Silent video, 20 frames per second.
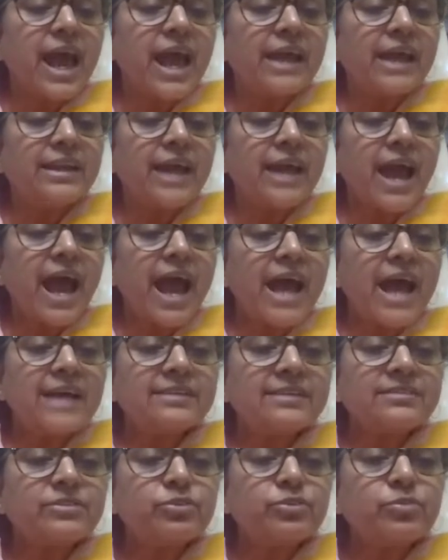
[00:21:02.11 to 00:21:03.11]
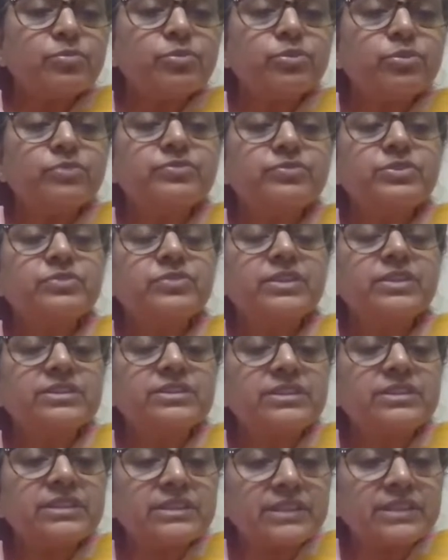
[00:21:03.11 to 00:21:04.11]
And as you move
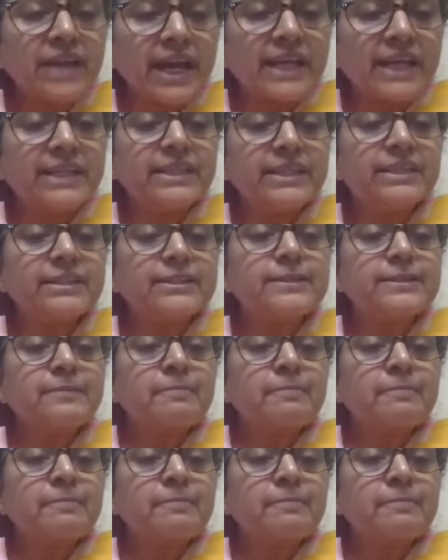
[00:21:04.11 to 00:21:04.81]
towards the right